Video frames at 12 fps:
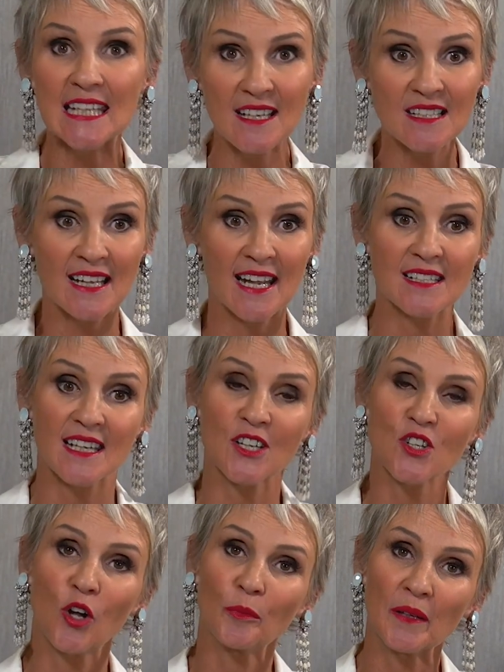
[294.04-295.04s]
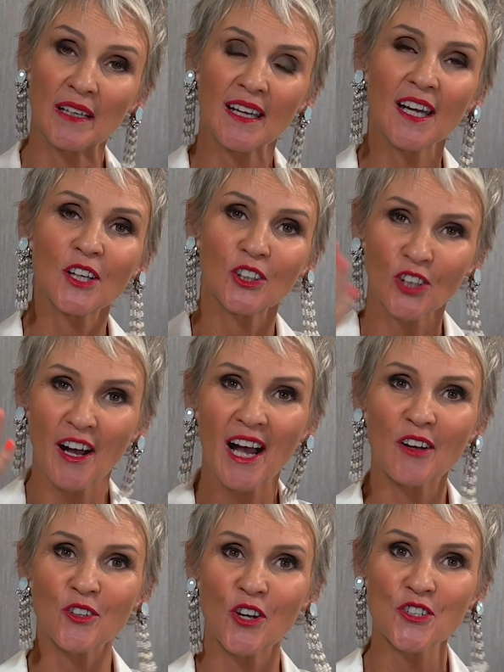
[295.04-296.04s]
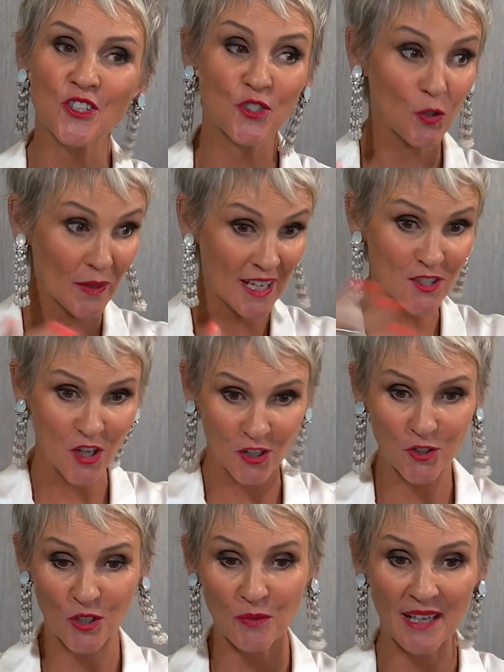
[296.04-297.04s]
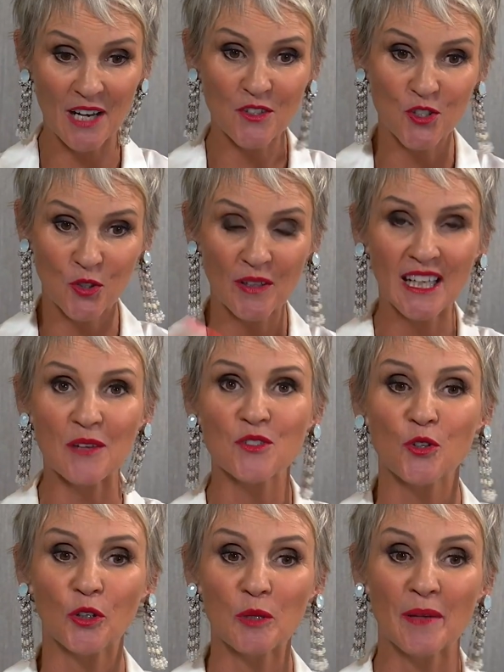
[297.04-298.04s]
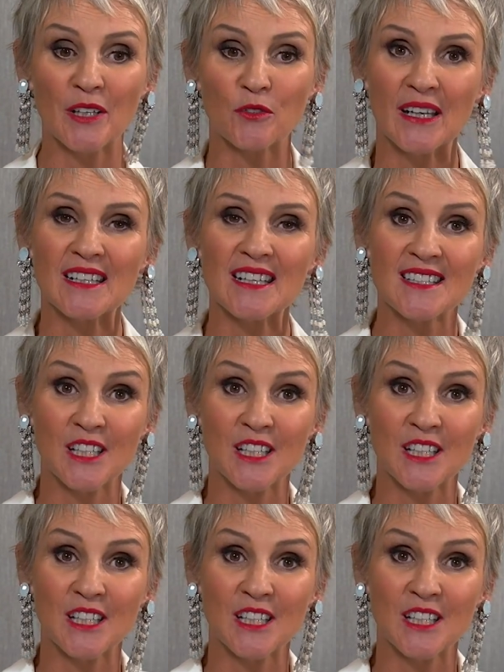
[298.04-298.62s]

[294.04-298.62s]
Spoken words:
Years later, he told me, you know how I noticed you when I started doing what I was doing and I was talking about red?